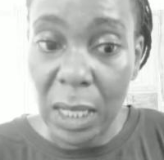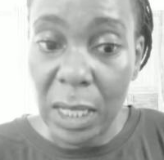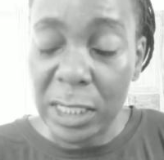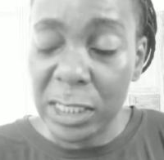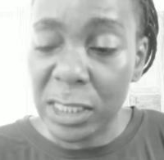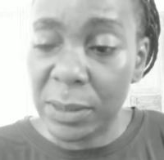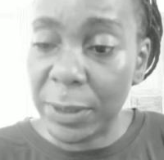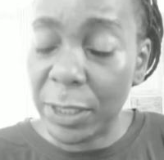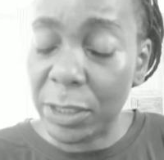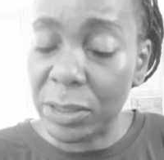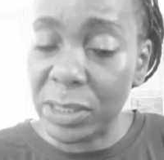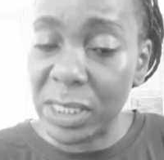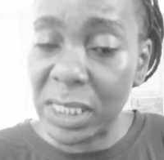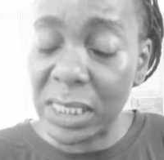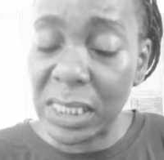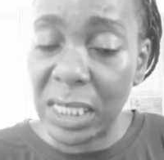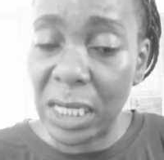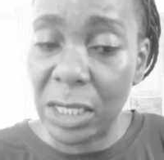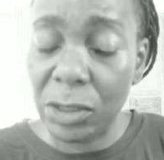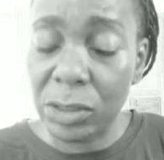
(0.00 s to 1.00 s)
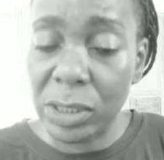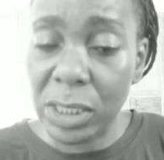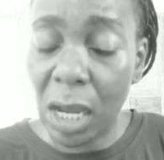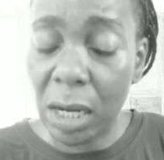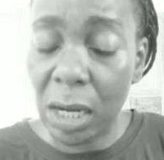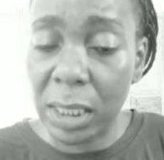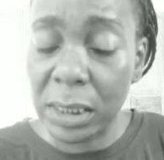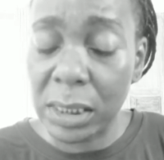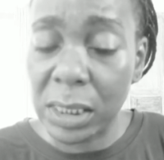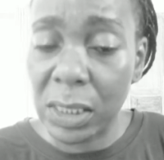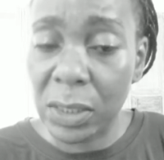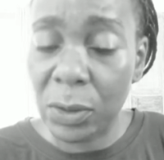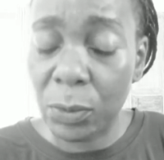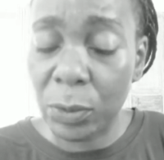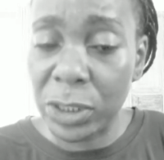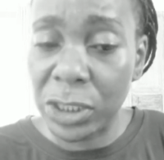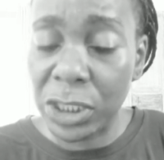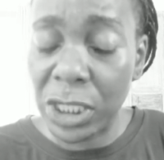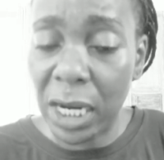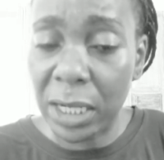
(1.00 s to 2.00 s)
Spirit just said you're talking to the
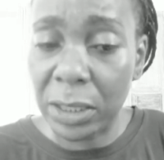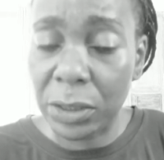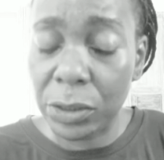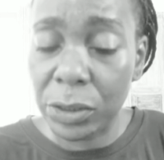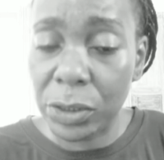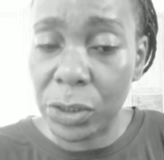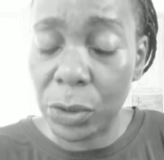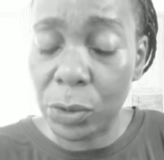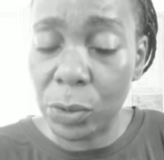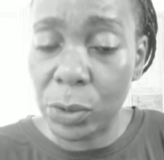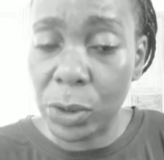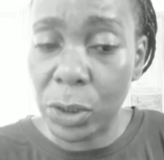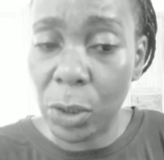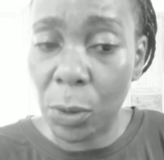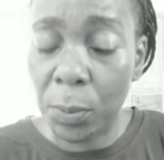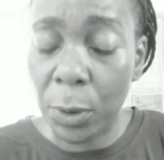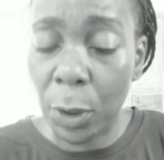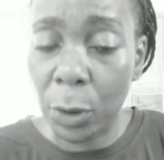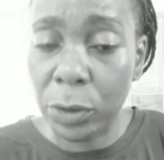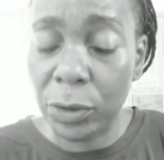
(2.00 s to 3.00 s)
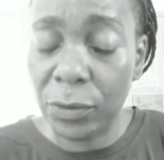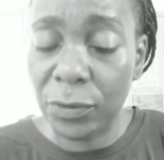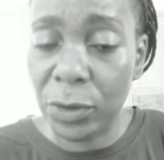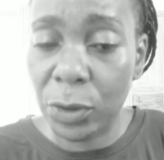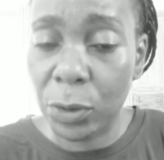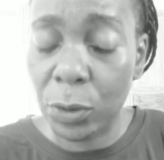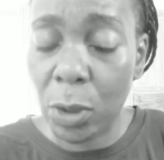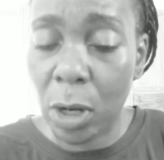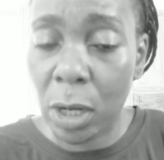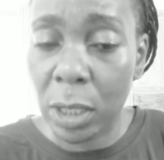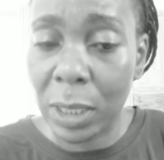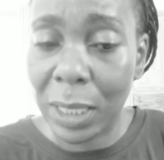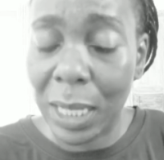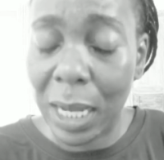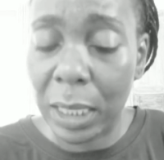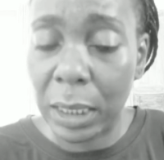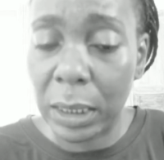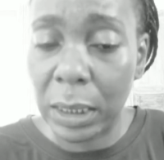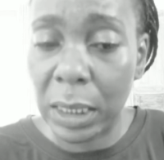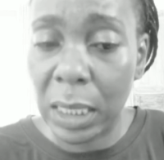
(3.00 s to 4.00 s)
rejector too, so both of you are
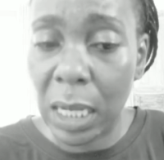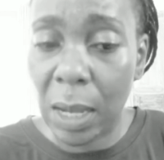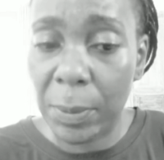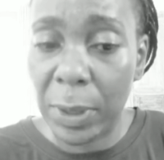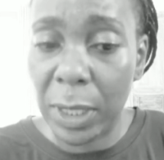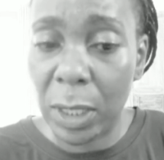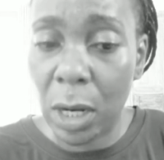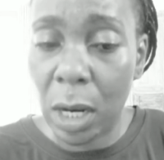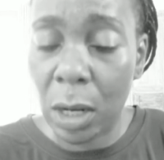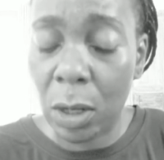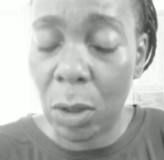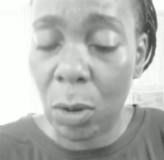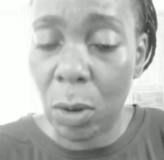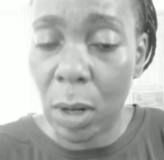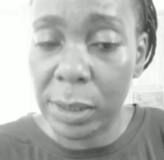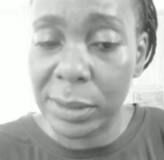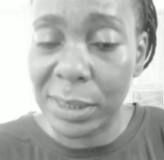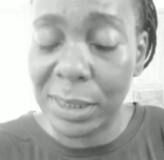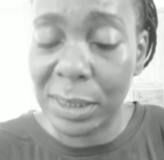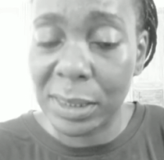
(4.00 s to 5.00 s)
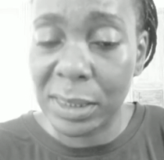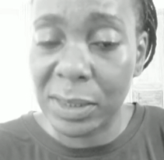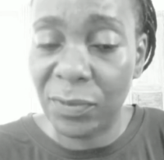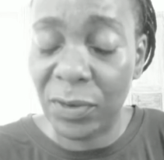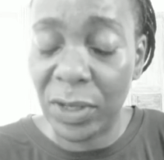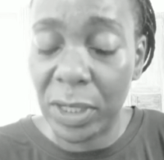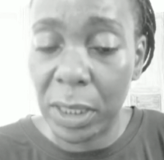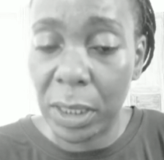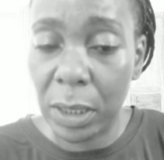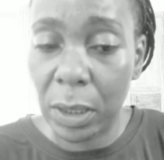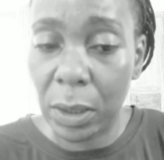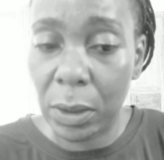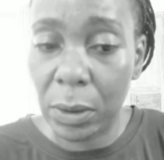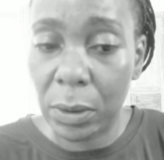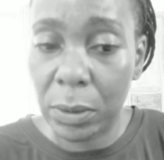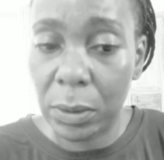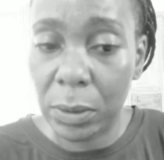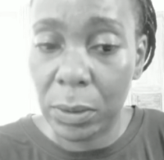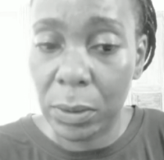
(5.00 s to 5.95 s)
likely coming across this video.